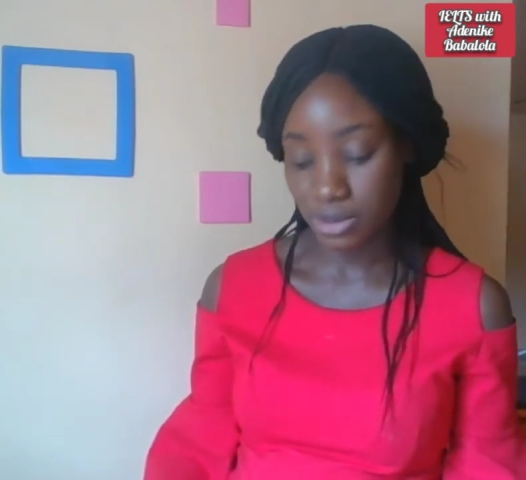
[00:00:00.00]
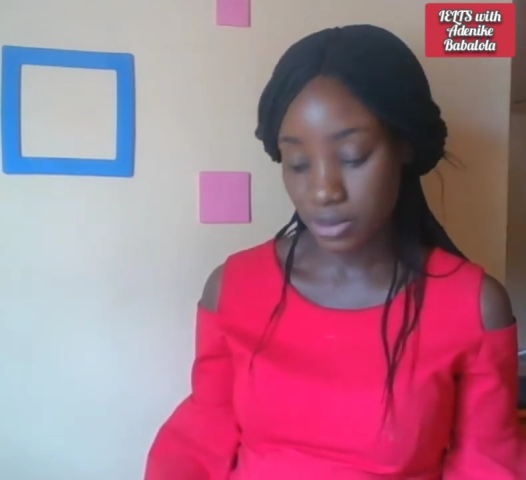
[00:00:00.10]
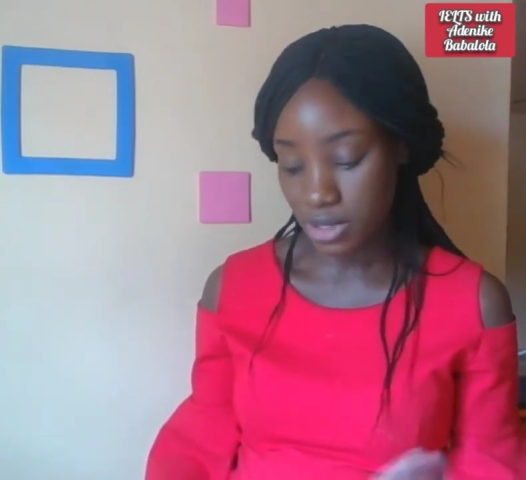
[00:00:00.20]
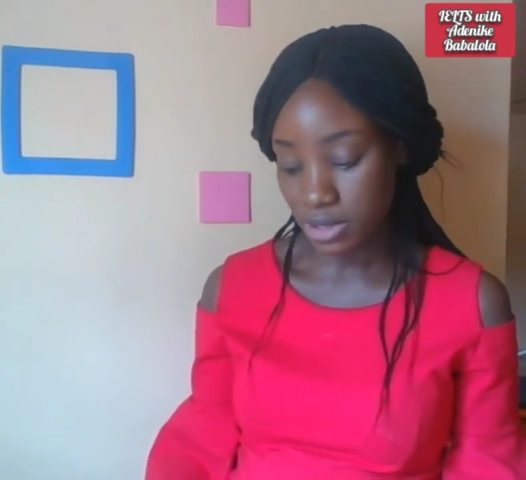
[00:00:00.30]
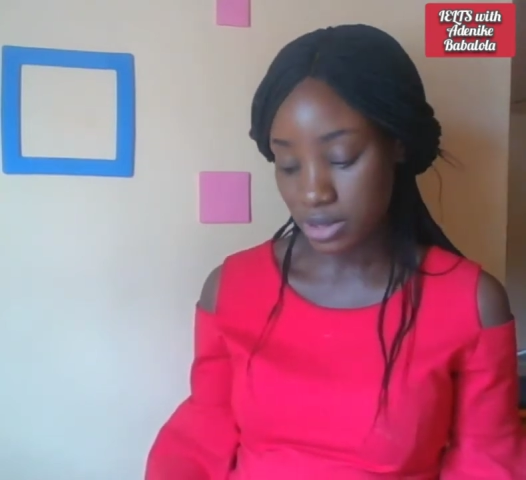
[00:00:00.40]
So
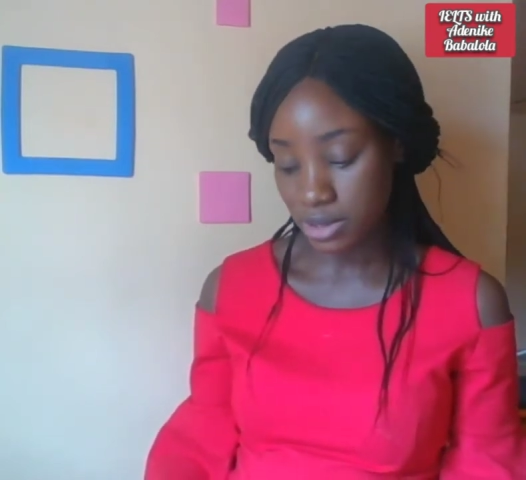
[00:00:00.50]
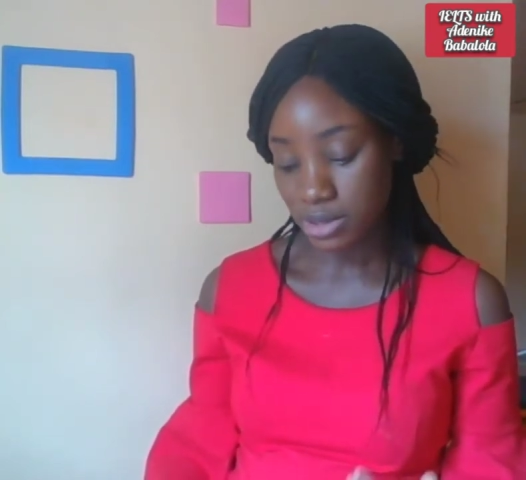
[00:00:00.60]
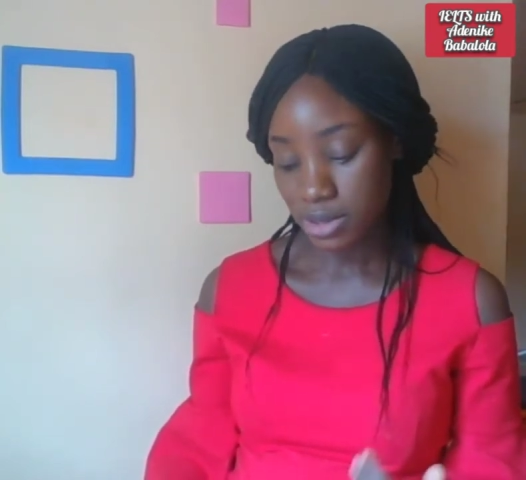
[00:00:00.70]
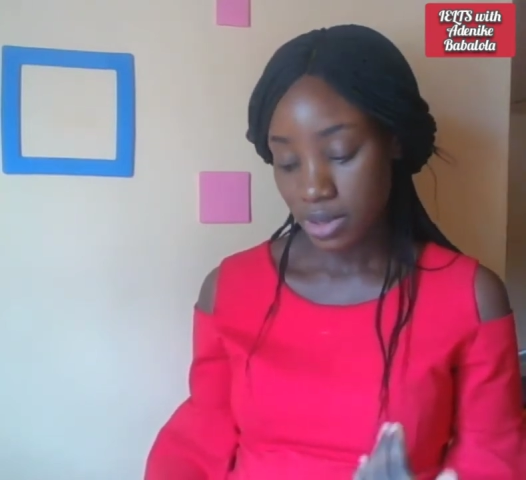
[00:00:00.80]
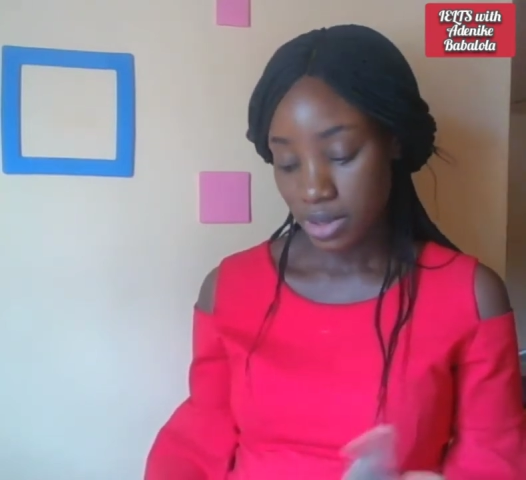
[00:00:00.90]
this is,
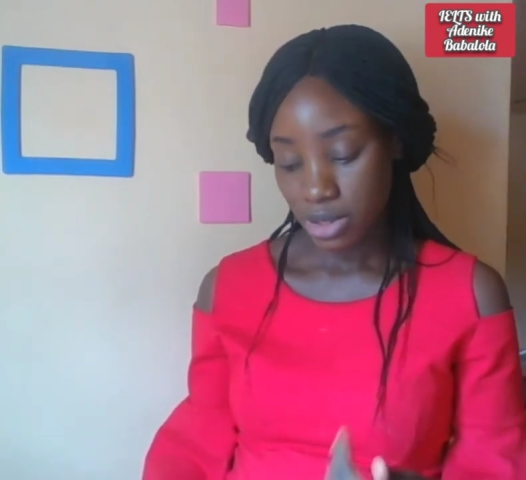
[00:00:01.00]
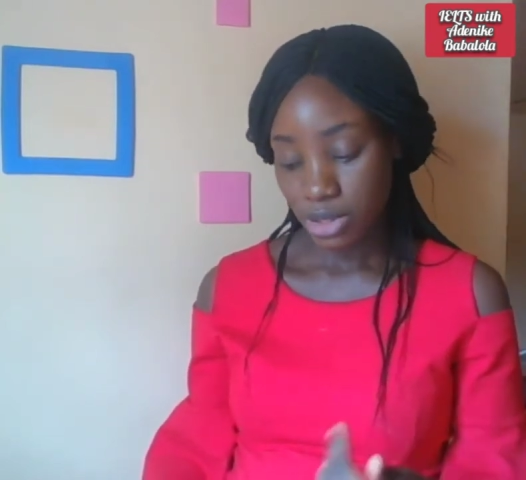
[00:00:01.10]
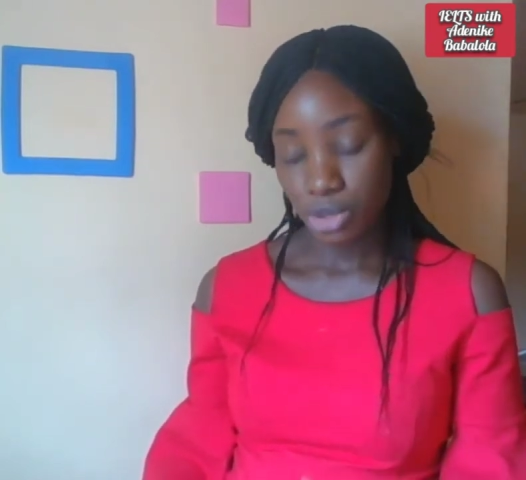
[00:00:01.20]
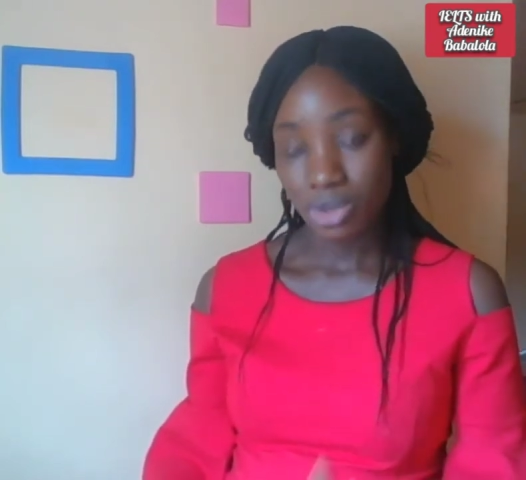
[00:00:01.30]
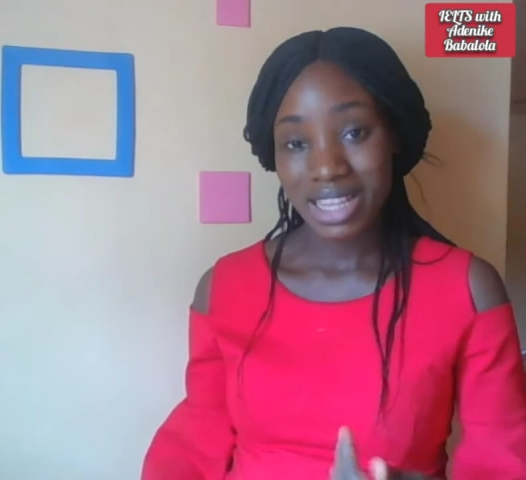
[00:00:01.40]

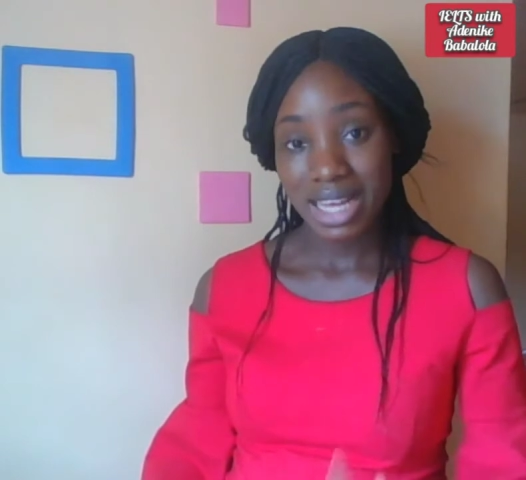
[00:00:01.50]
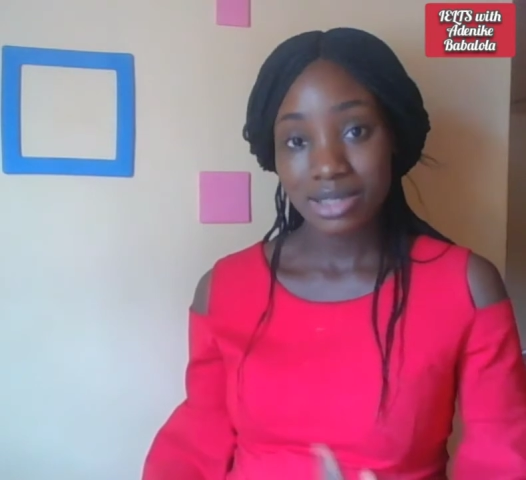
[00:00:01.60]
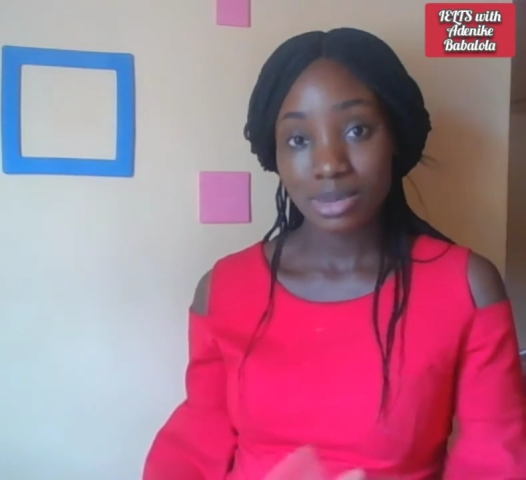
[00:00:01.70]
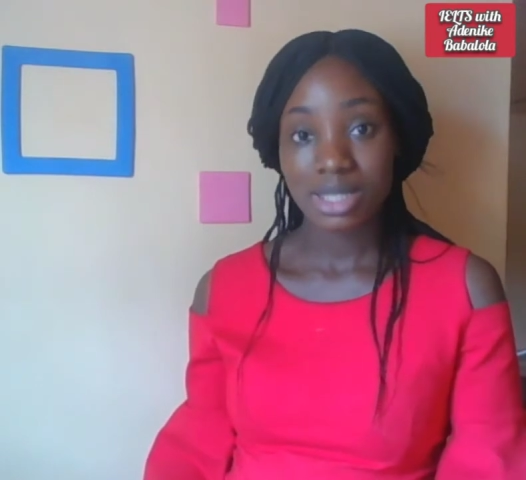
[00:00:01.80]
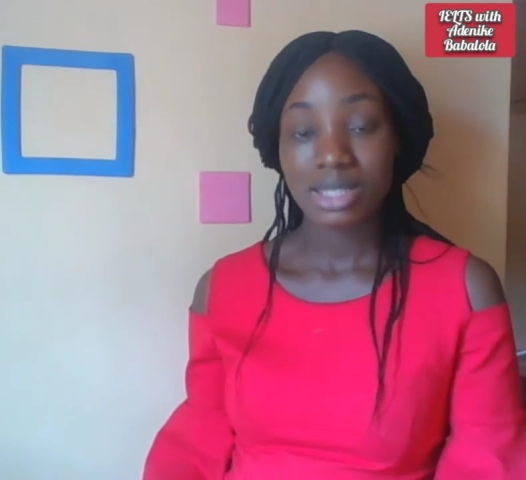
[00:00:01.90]
you know, that
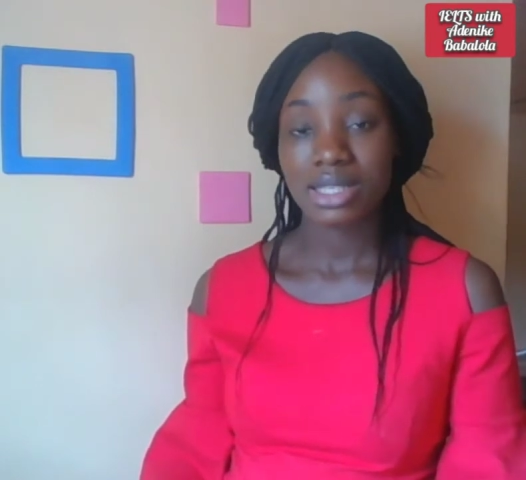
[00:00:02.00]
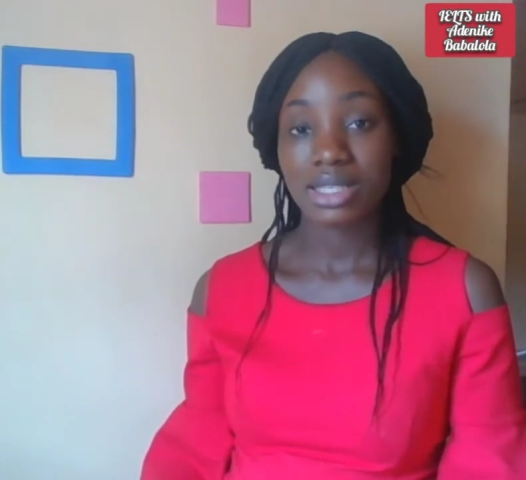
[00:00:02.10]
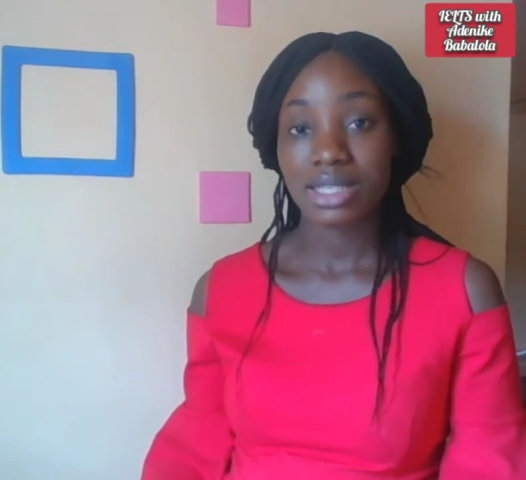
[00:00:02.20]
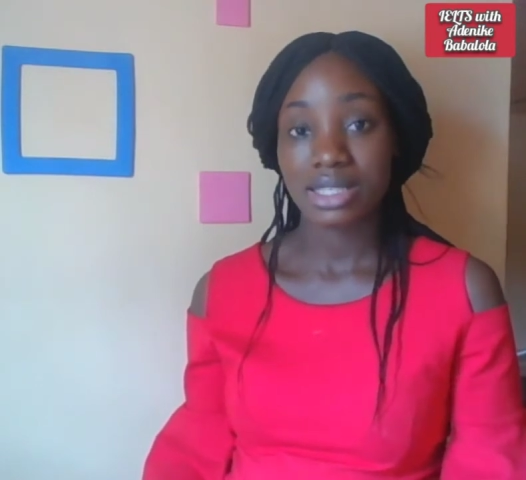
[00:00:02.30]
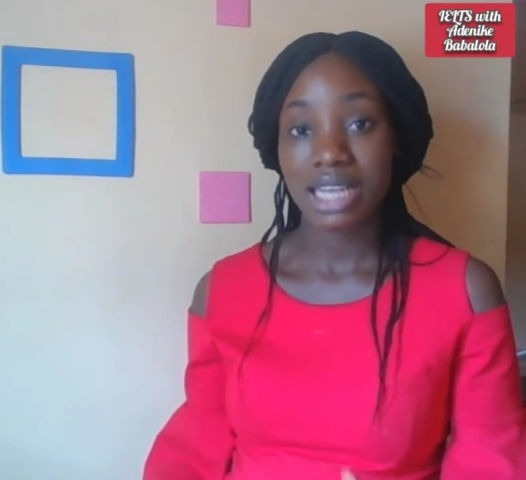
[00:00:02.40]
supporting
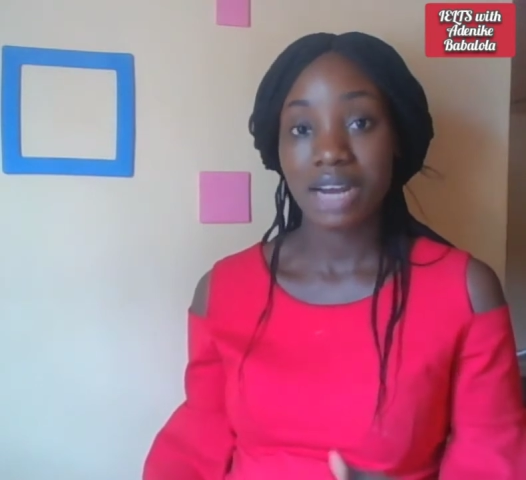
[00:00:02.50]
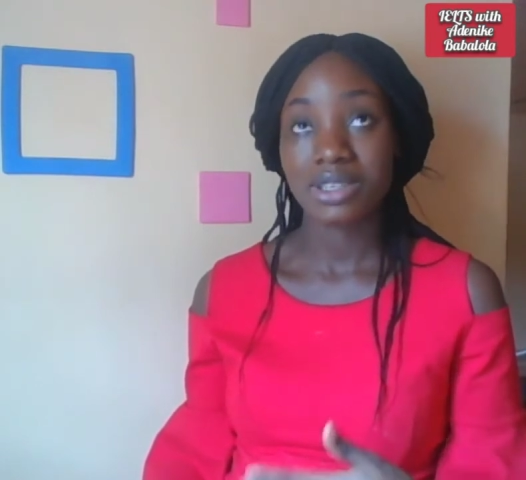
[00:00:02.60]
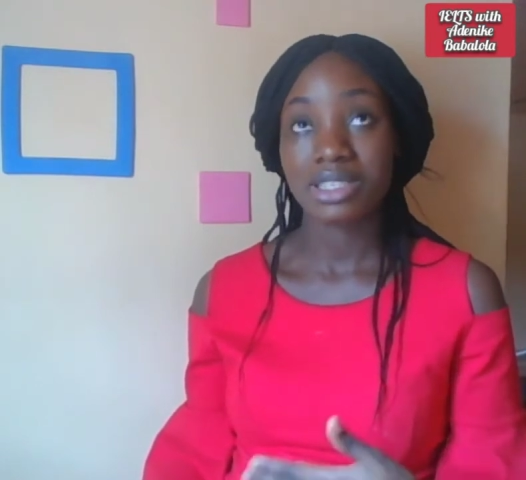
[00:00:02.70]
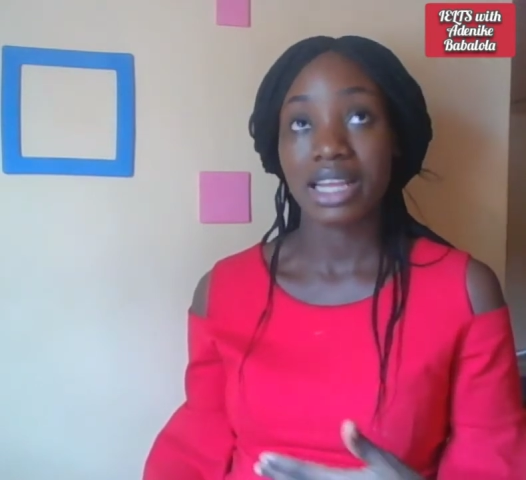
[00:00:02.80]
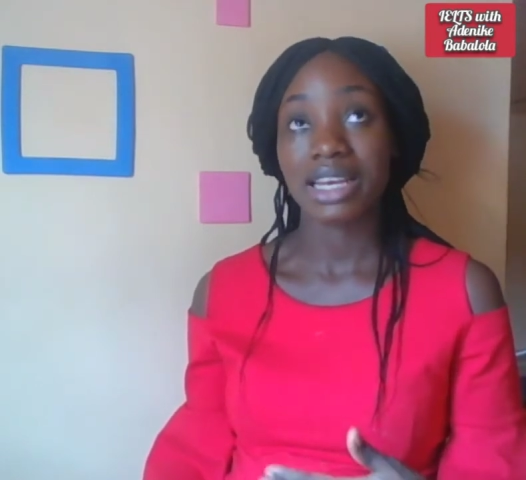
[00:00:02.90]
sentence now
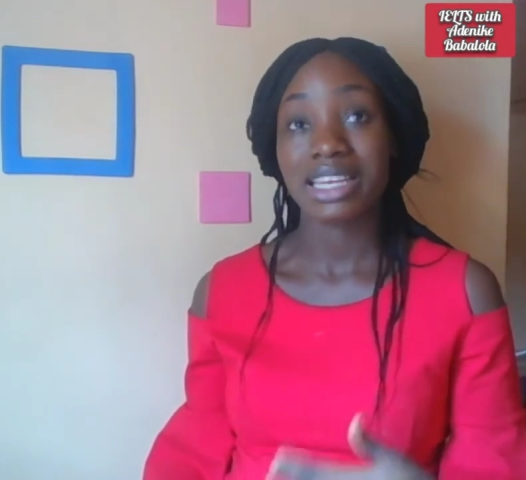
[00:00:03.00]
is like an